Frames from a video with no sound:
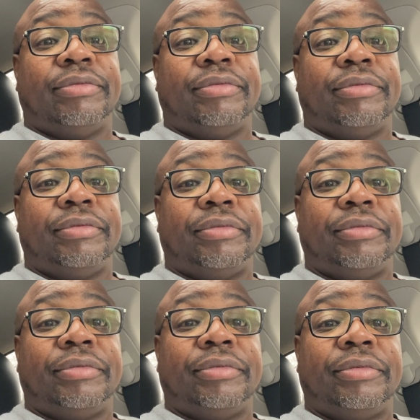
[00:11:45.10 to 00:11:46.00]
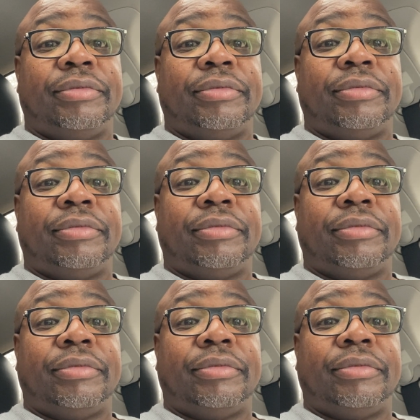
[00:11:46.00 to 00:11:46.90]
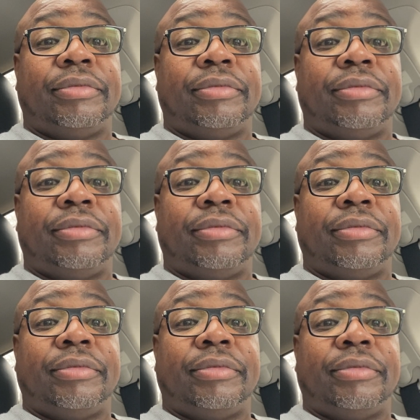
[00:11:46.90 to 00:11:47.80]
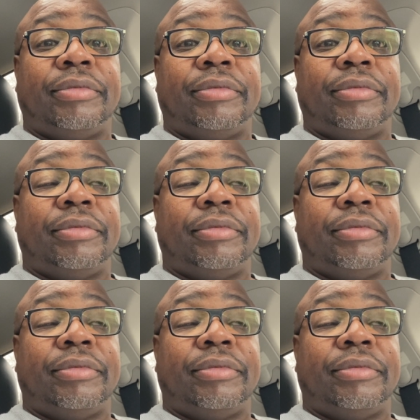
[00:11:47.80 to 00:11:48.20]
[no speech]